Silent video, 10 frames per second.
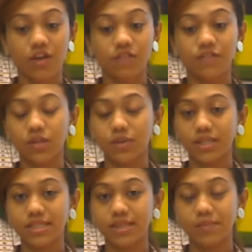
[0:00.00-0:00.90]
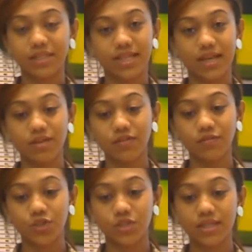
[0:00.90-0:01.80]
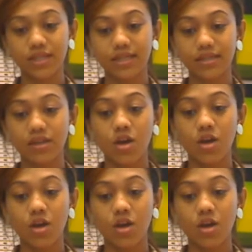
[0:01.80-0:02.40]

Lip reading: Following the stepping down of Tilaka,